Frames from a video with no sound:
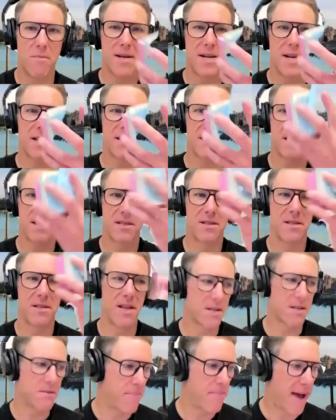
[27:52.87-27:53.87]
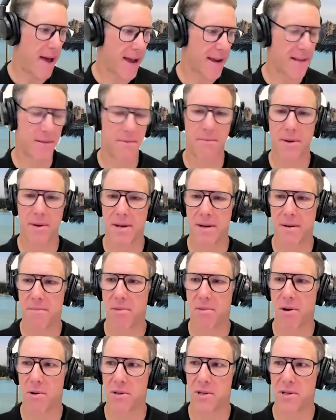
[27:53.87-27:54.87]
desk is just packed with the
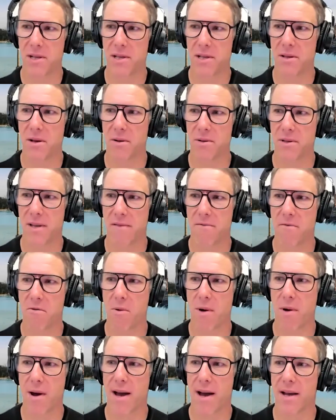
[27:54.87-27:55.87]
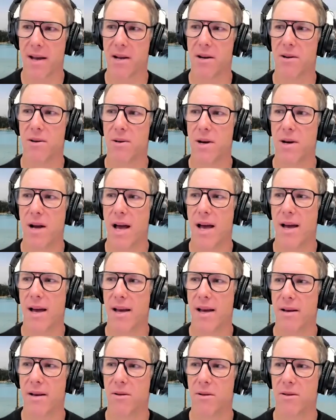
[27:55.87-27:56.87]
Post-it notes everywhere I go.
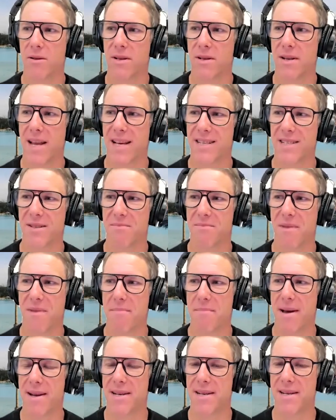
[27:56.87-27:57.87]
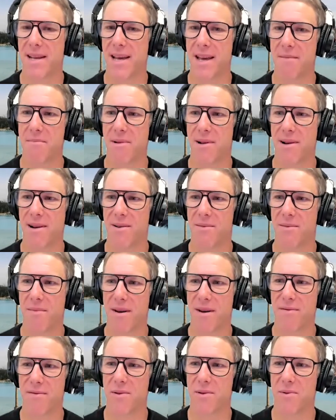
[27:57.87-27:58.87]
Also next to my bed table, on my
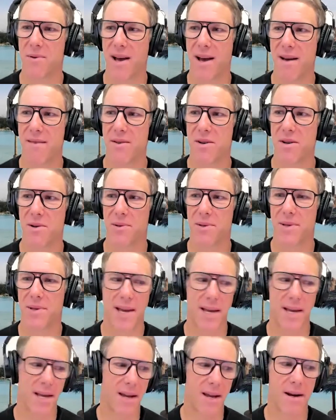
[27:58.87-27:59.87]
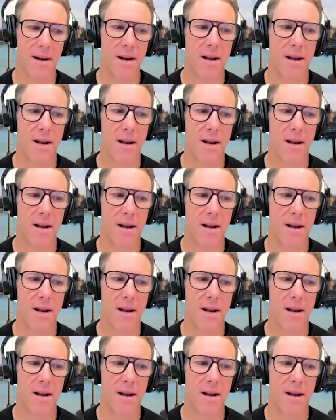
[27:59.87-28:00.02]
phone, I have a note taker.